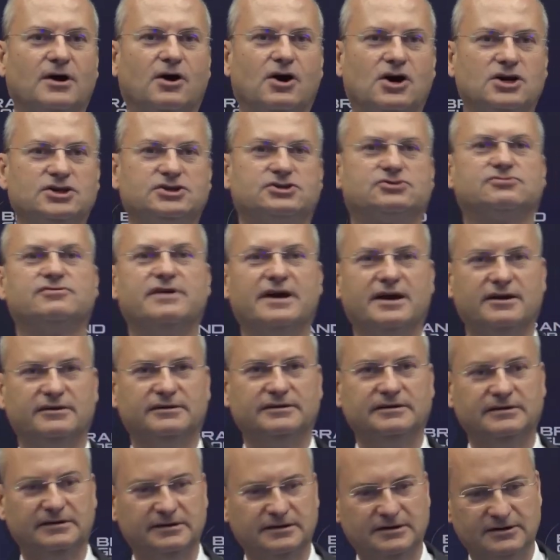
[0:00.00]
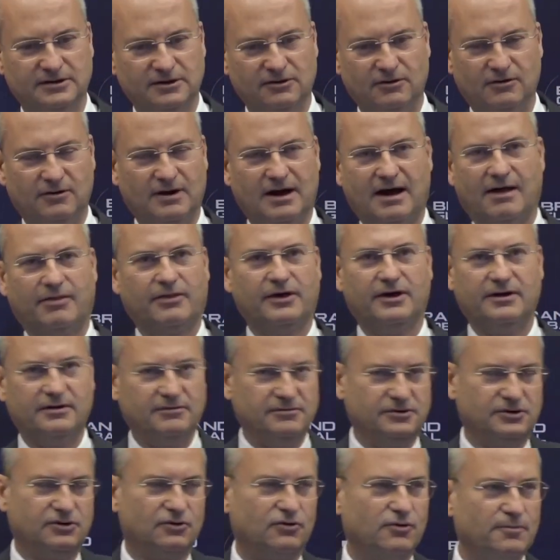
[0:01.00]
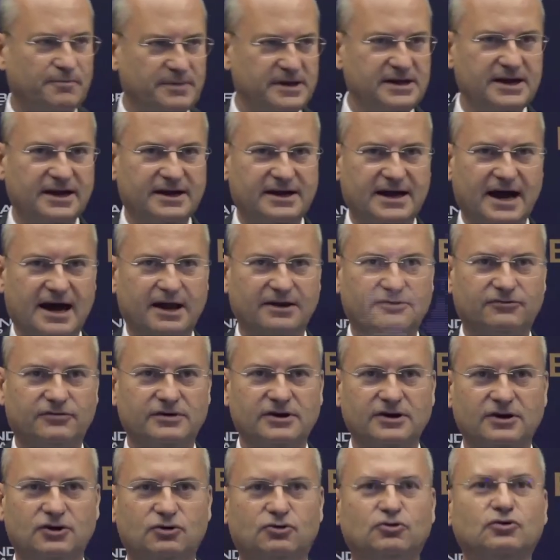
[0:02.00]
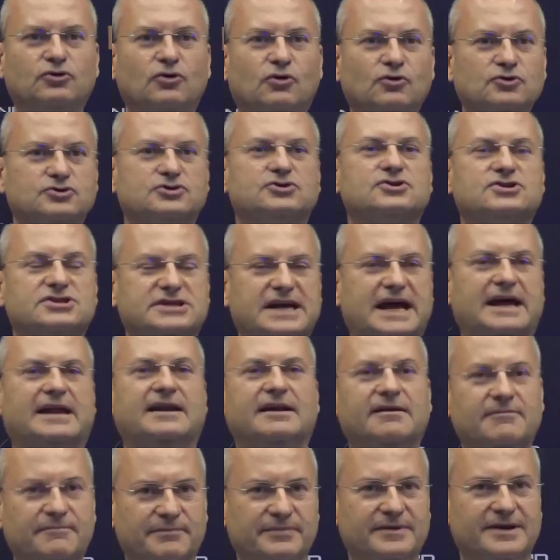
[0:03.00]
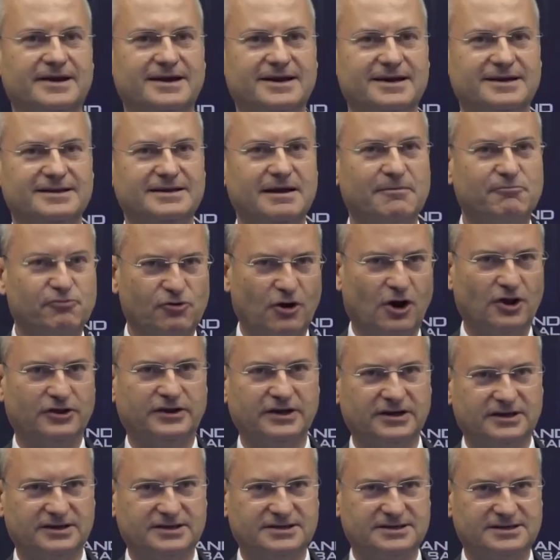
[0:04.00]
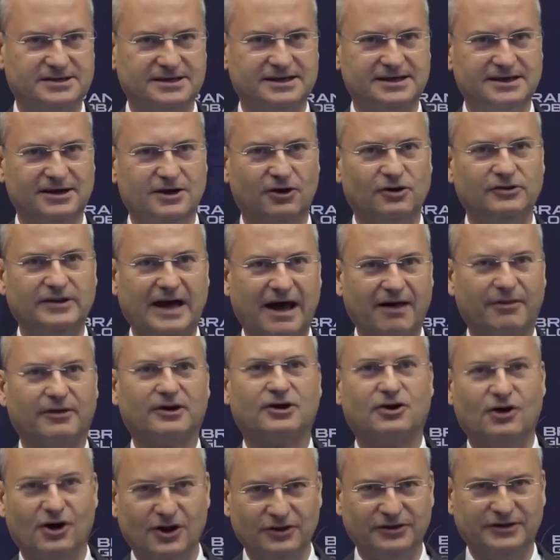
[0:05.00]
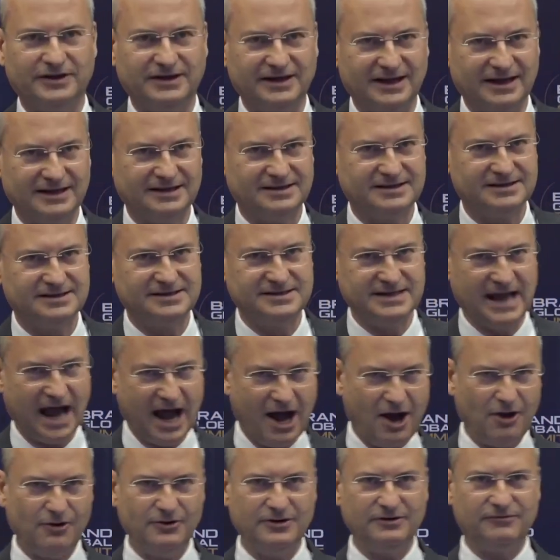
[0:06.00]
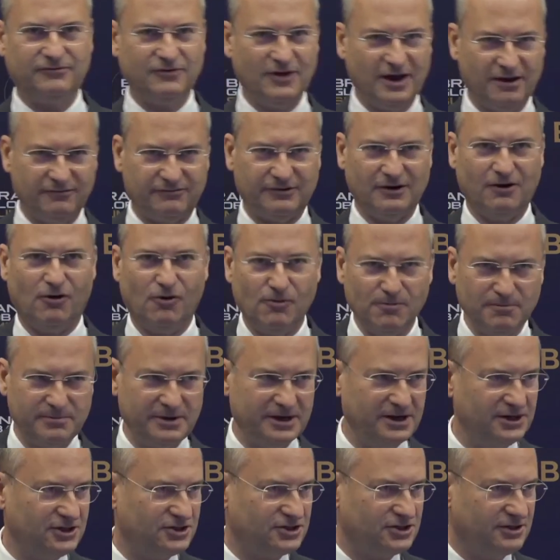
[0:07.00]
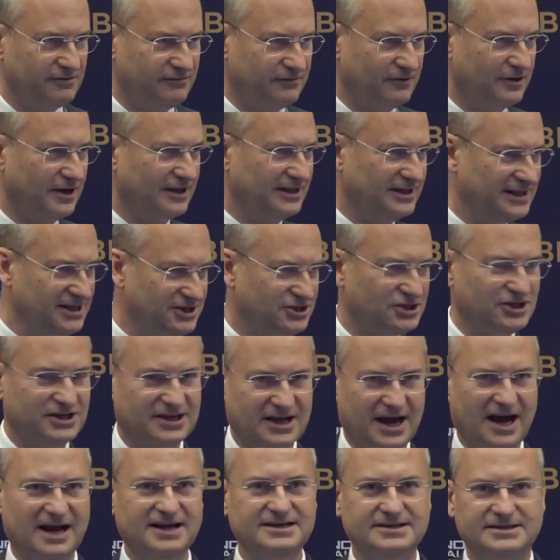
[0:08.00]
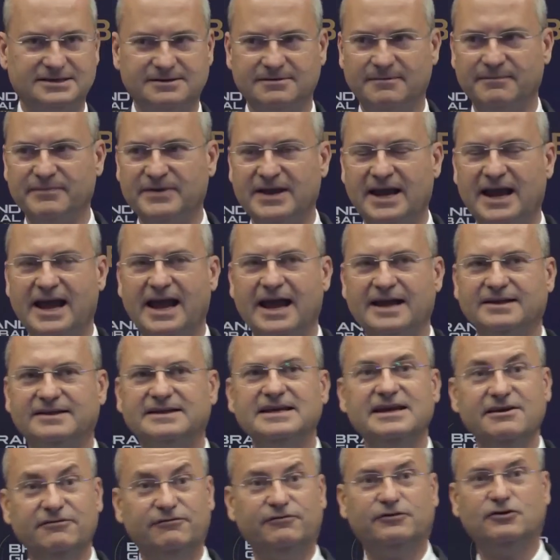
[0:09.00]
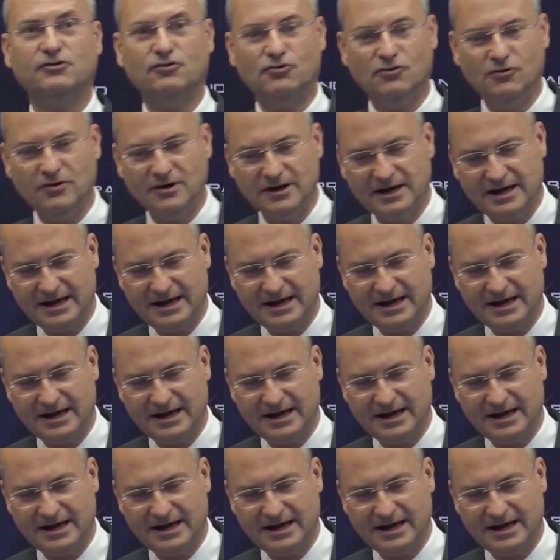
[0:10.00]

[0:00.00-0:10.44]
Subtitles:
Austrian or other European country could also sell their products on other continents. Now, if you have a homepage, if you are digitized, and if you